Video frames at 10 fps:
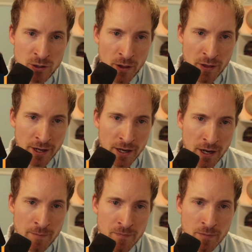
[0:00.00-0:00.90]
So I think
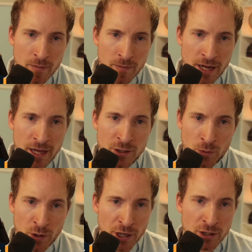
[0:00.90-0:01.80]
that's
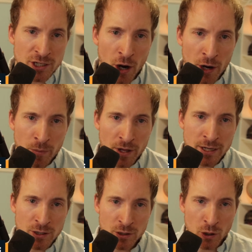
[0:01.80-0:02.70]
a really good starting
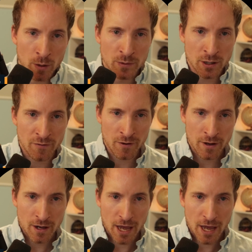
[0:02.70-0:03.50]
place in terms of